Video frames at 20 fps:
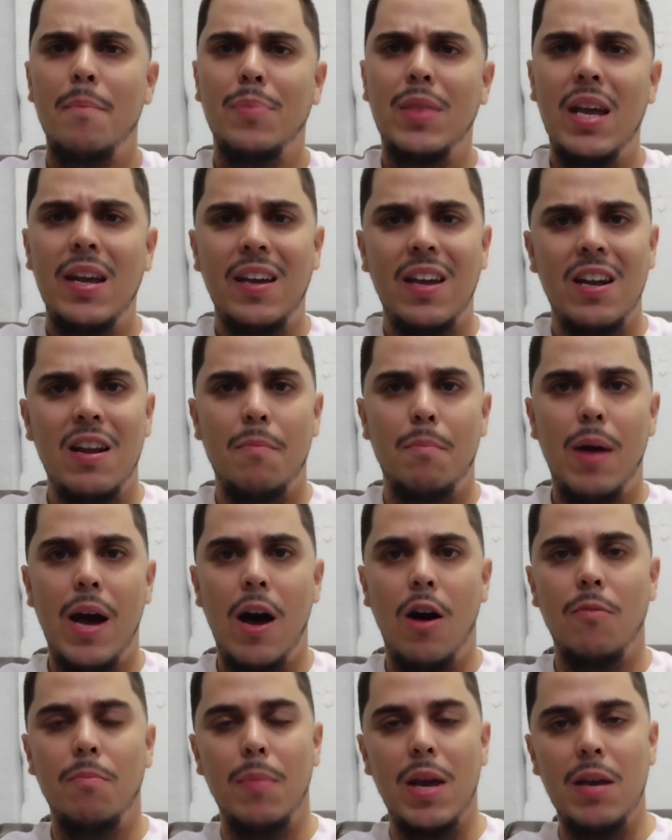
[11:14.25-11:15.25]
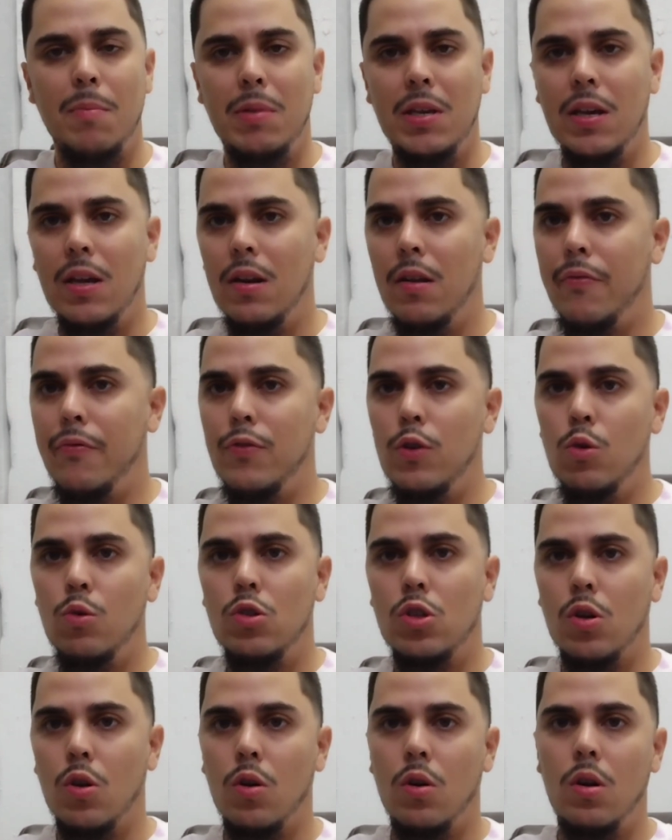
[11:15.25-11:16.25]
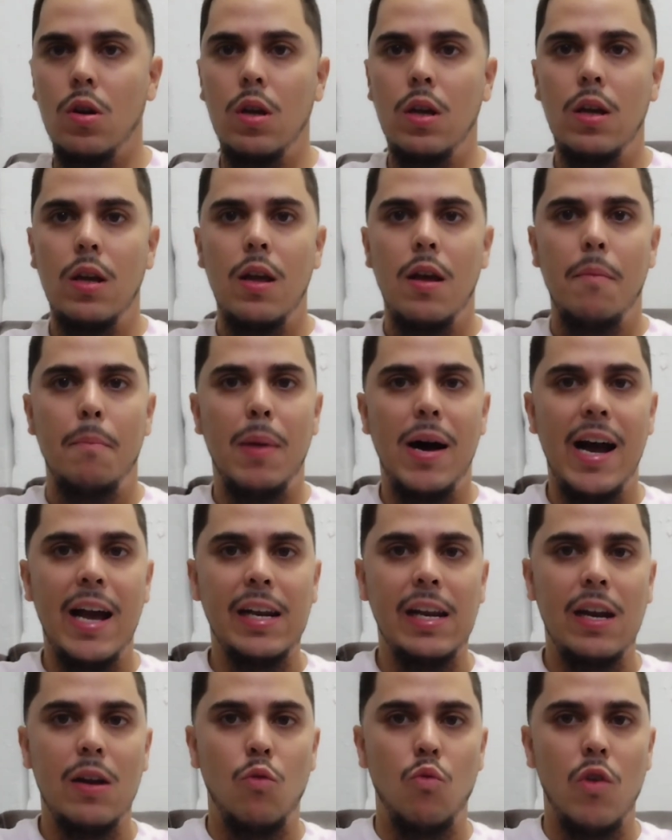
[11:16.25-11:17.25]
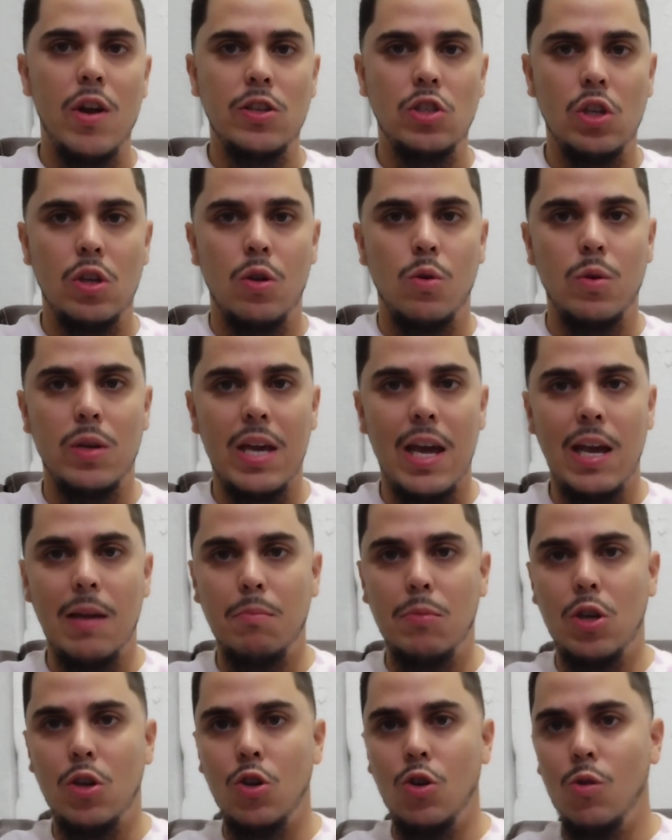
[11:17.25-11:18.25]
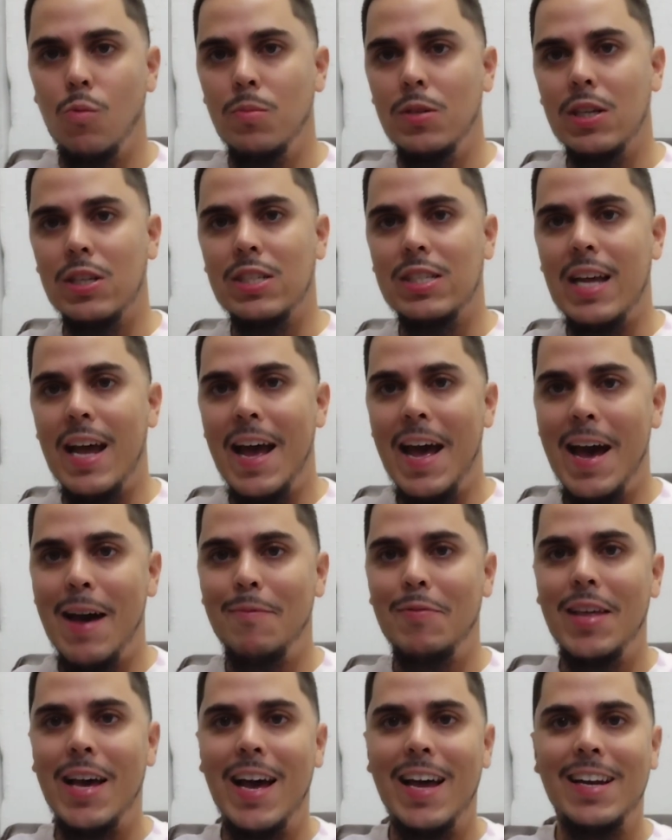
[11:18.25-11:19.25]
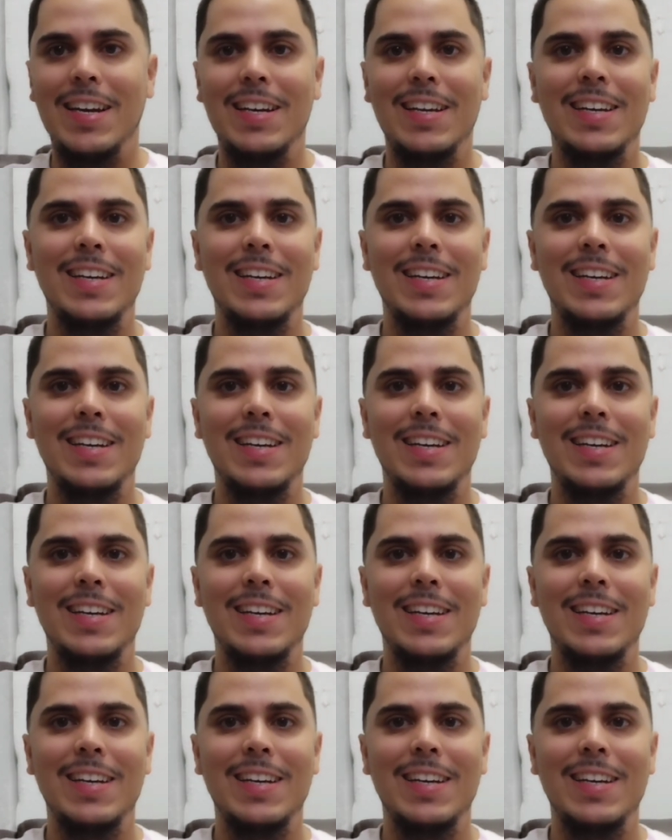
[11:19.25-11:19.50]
Thinking about maybe in the future buying an original GameCube just to have that